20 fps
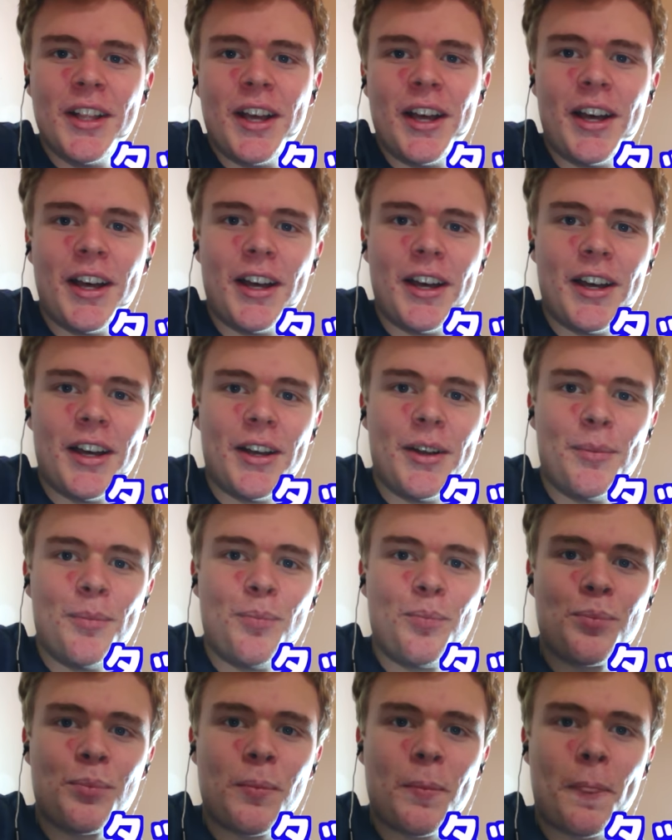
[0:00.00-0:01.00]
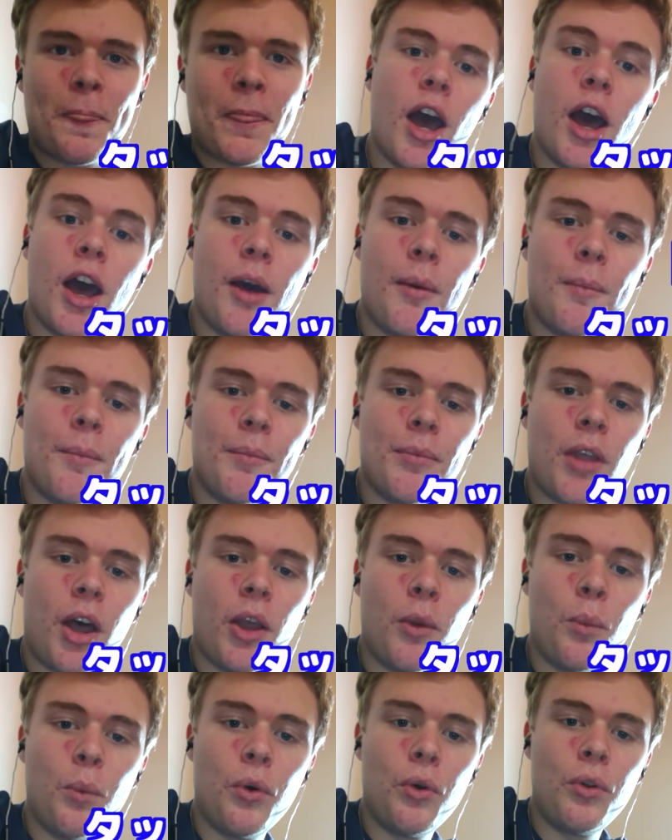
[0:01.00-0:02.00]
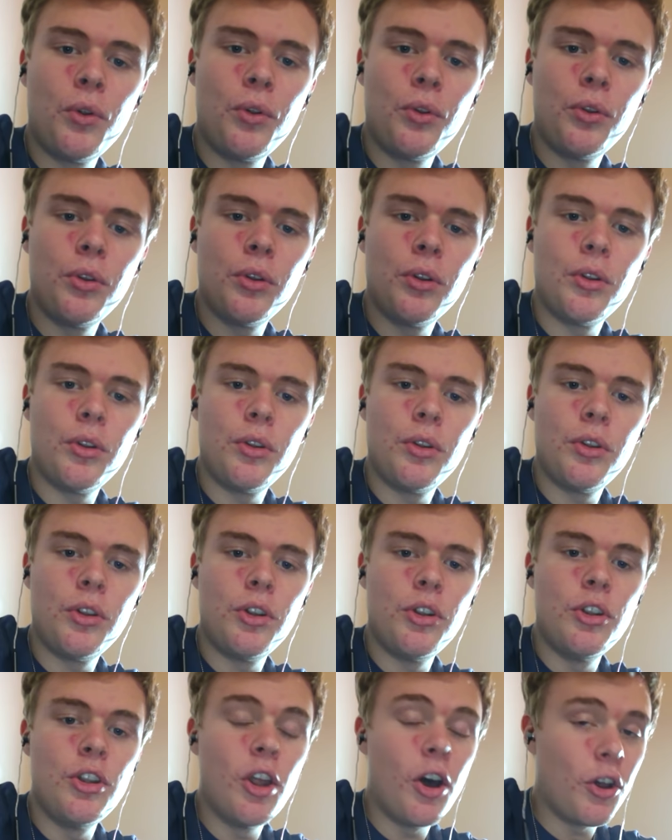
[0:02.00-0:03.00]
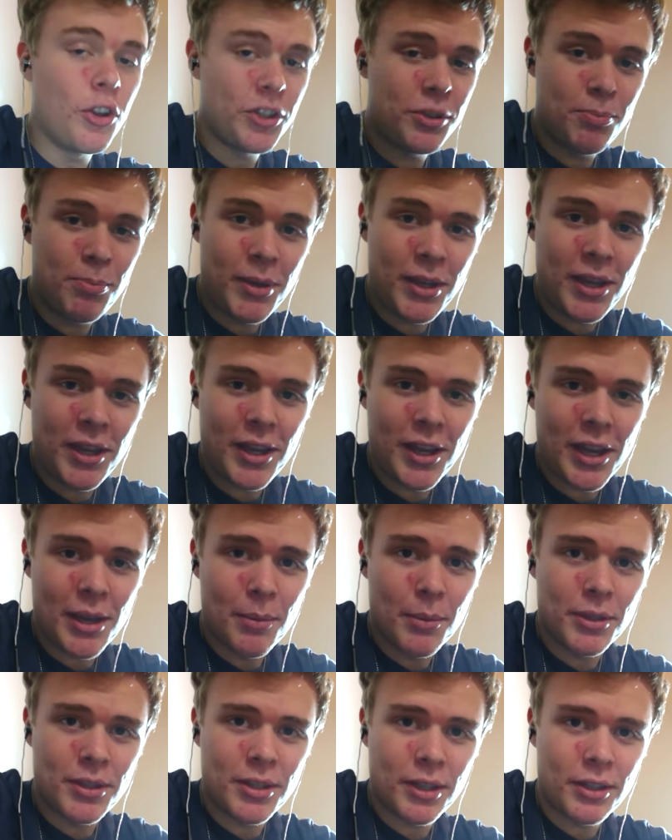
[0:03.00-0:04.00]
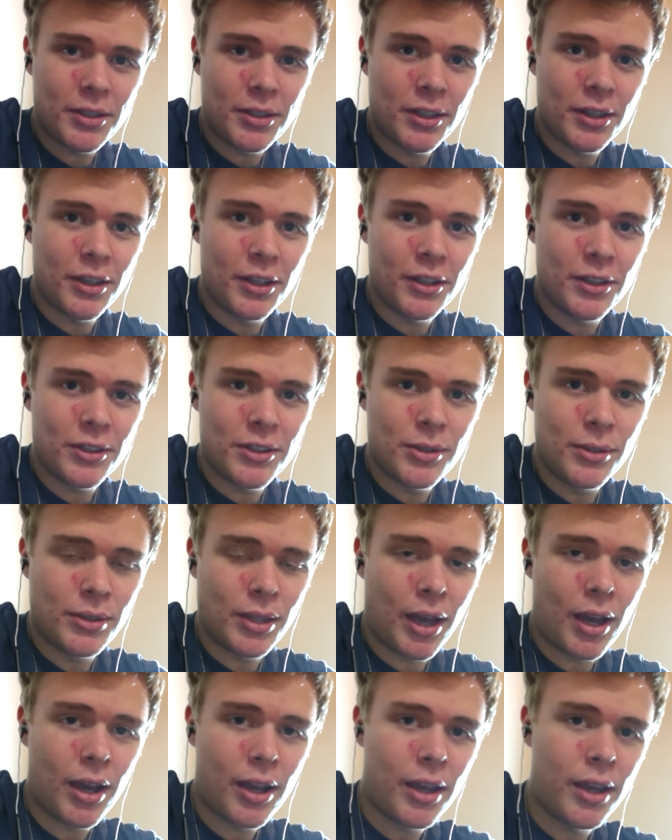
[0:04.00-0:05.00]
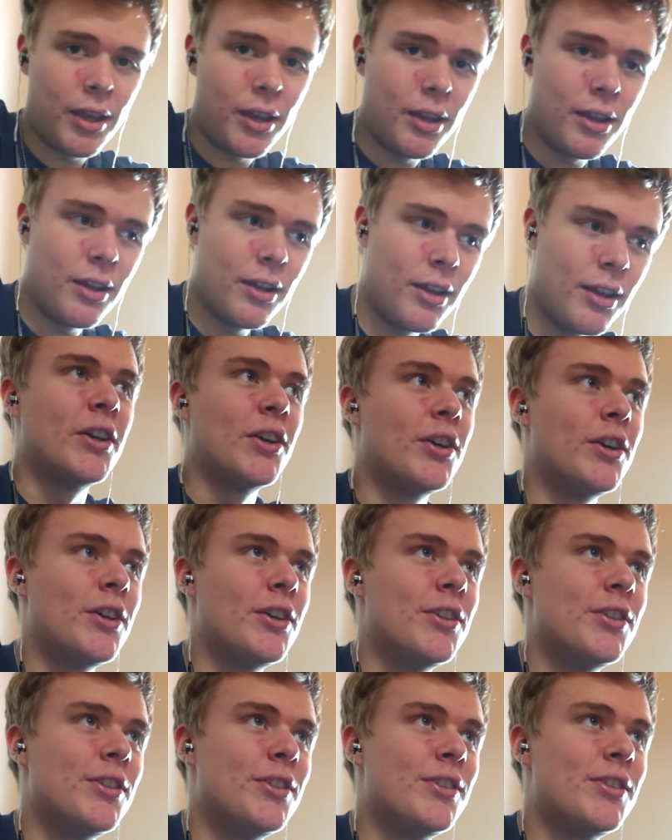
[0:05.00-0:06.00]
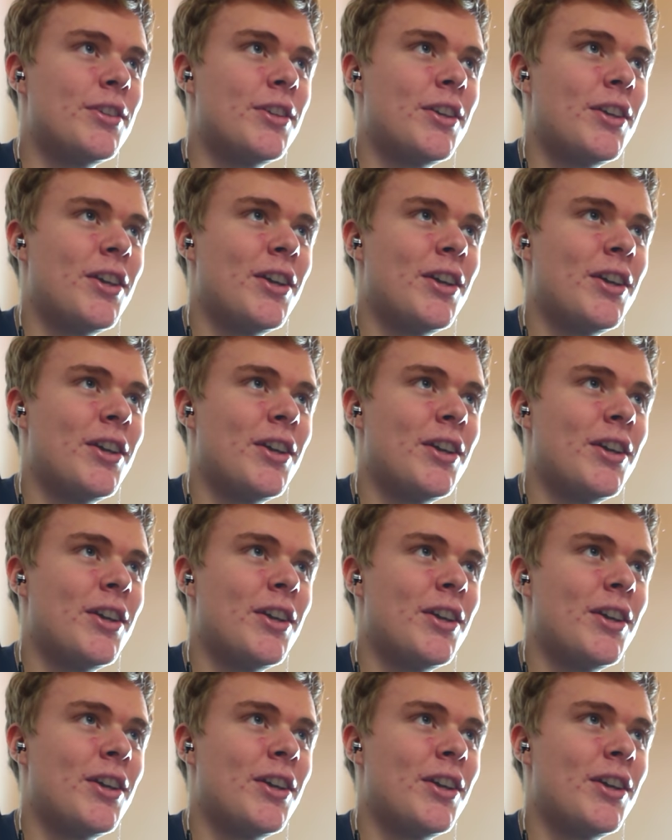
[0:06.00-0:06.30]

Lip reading: I will not be imitating Tsutahage because